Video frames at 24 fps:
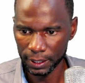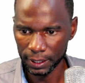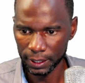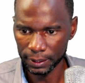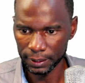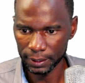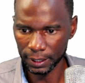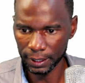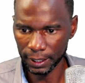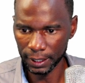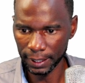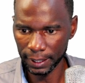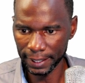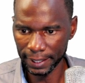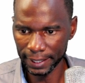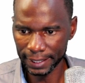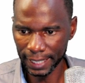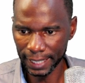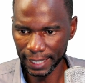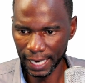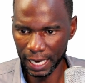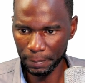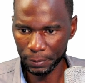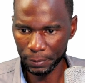uh, the
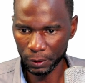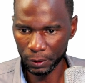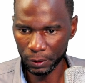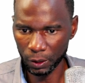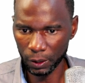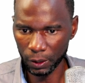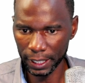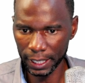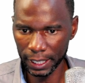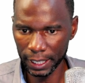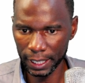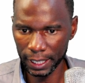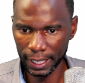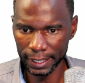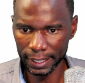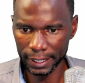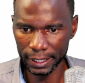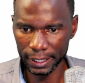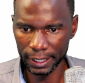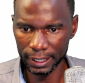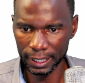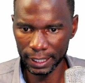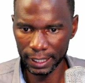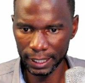type okay i
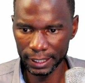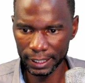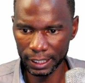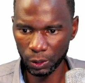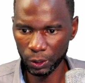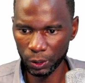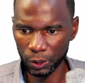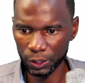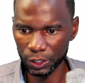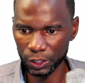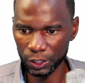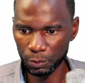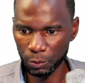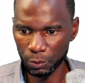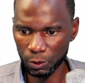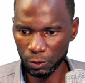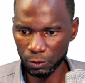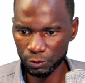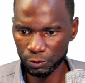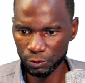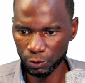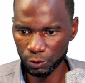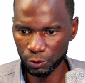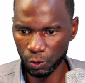can later on remove
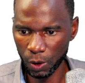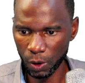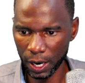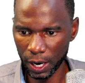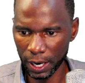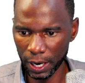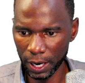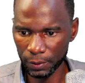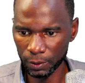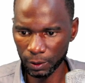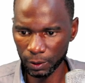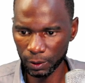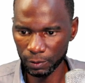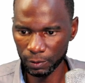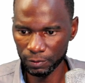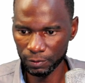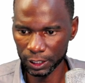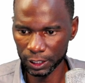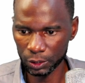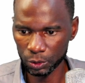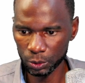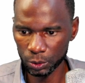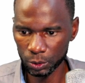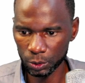one of the
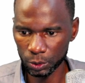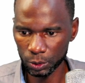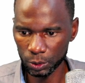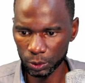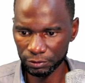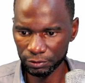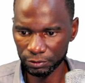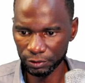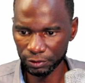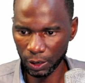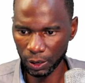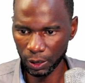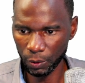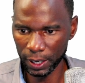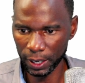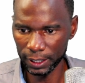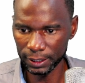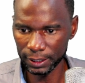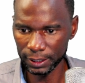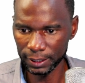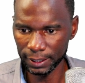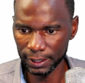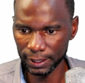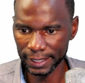two if i want
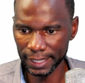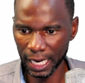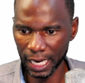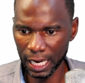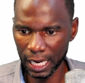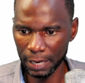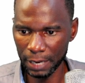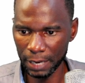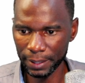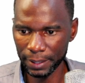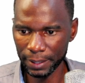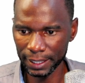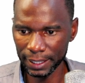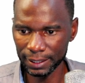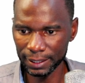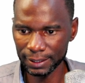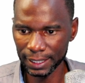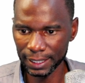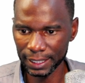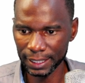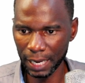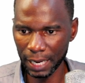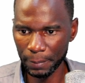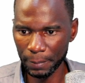the type that is the
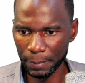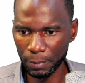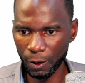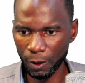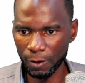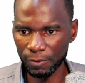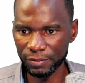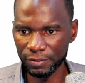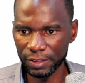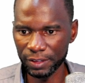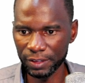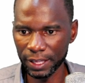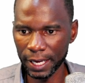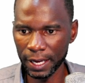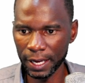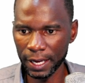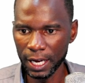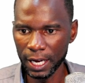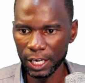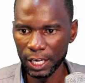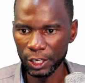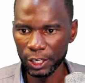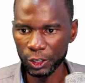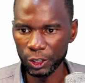type of the
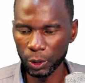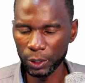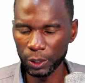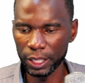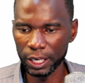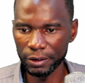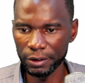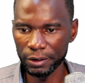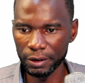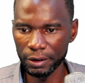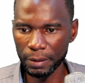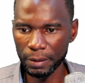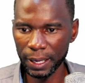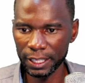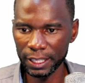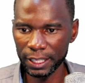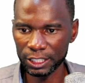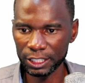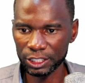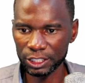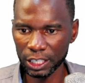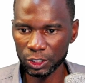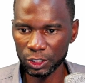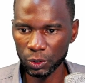you know the rebar the
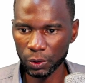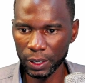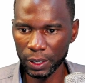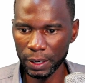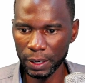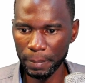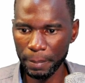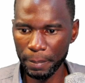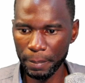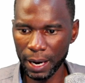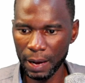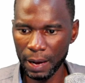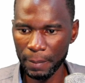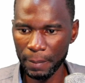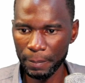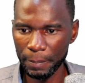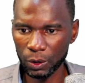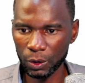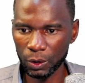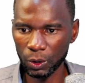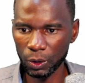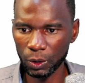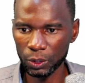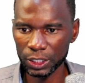structural rebar
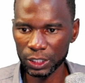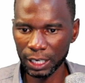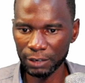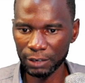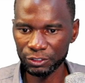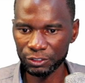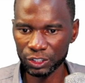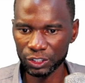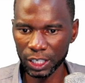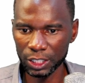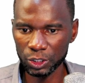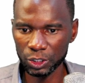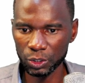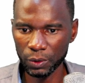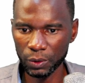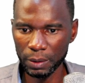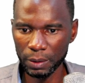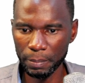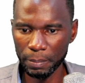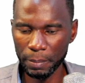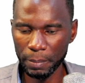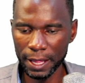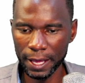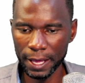because i have structural
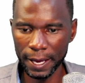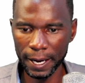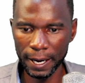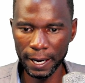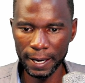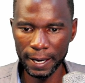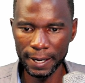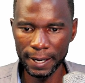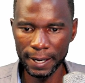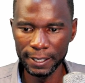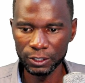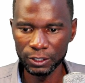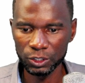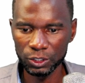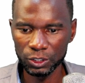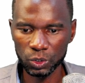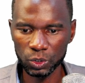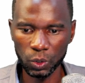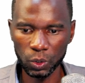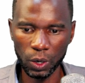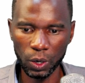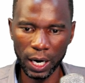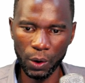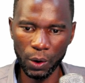rebar there
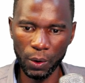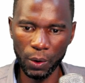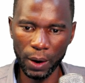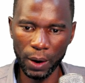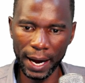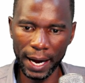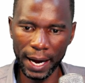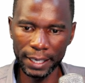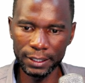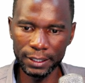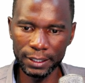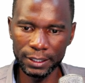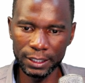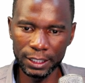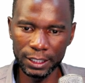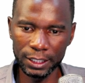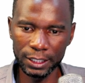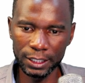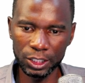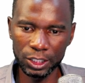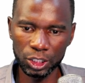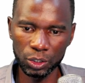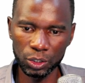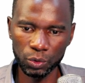so i'll add it
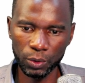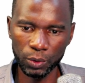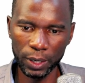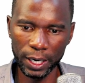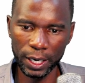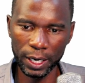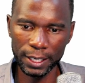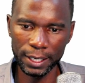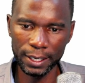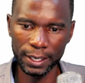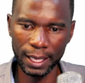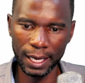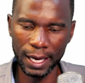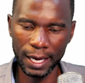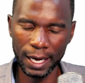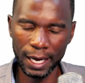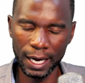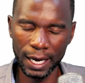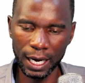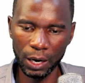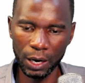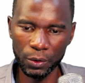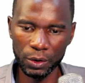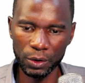right there
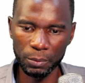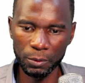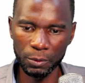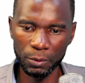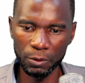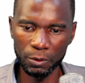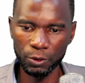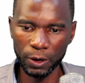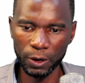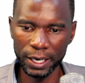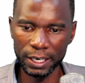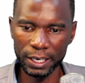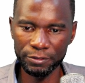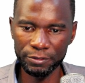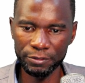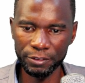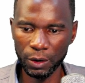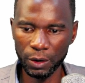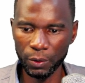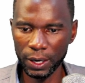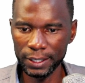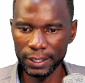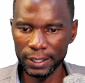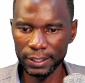i'll remove one if i
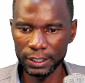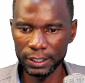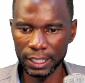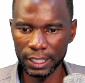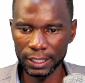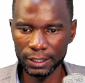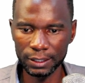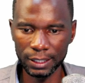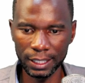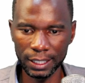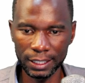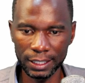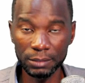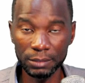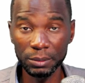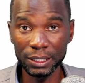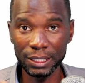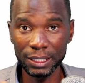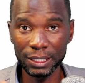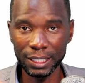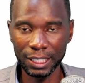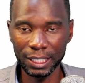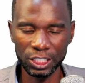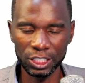want let's let me
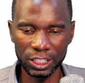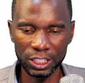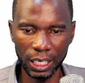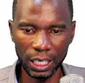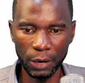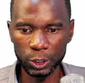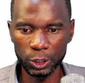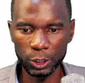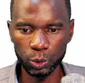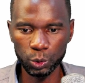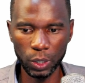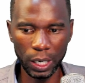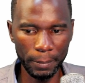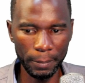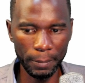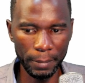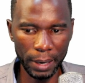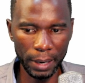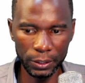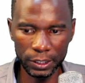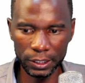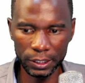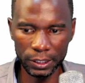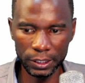just see how it come
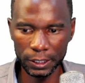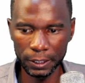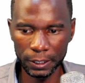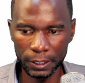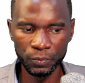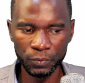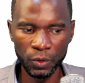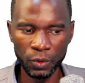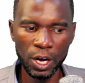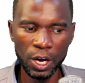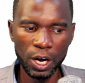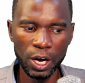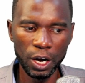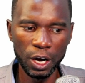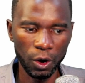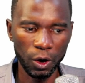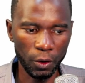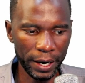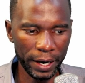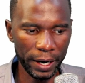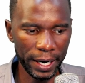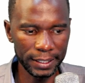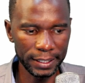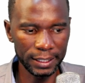out all
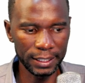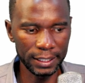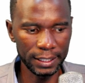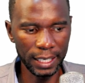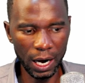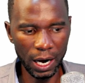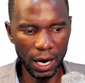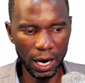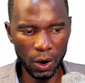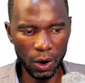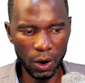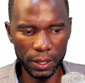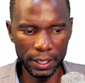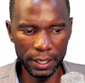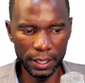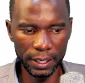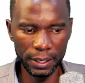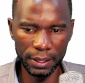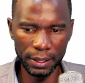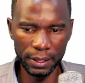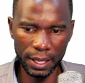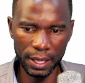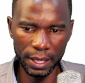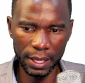right now
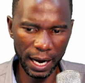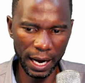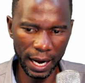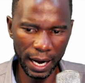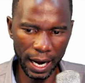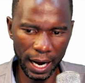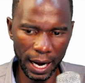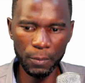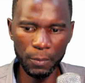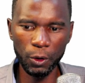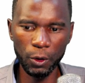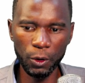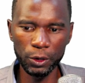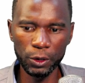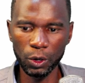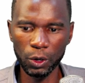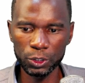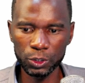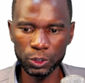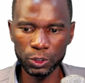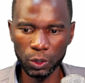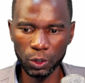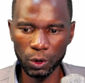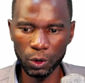i'm going
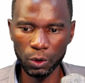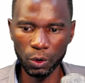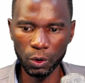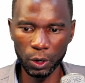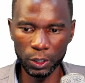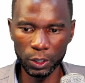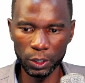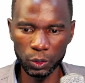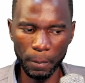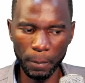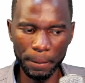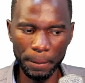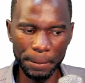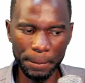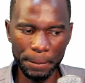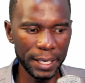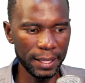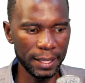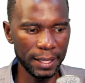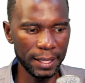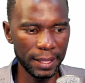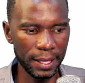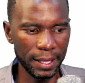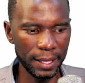also going to pick
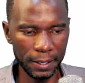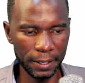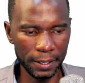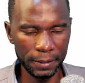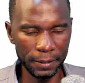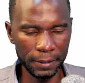the